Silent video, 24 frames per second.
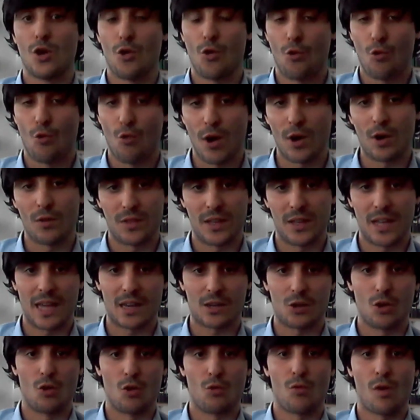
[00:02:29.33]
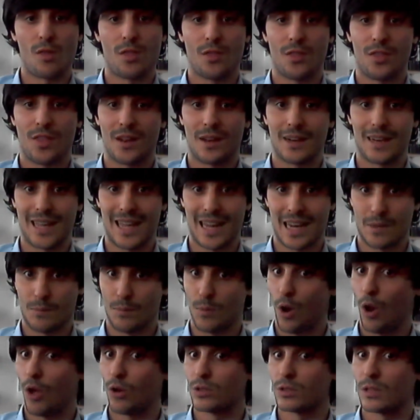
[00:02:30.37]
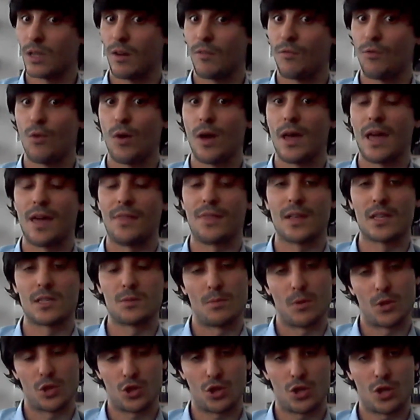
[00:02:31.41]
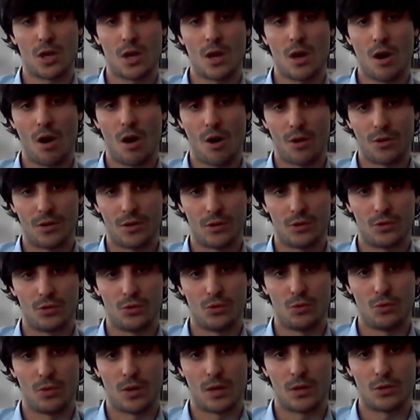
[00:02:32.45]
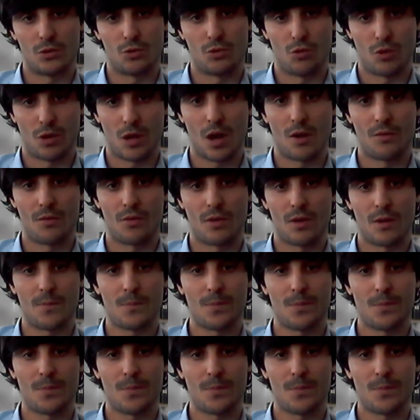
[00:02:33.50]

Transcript: right off the get-go rather than getting lost halfway and that's much harder to uh, to recover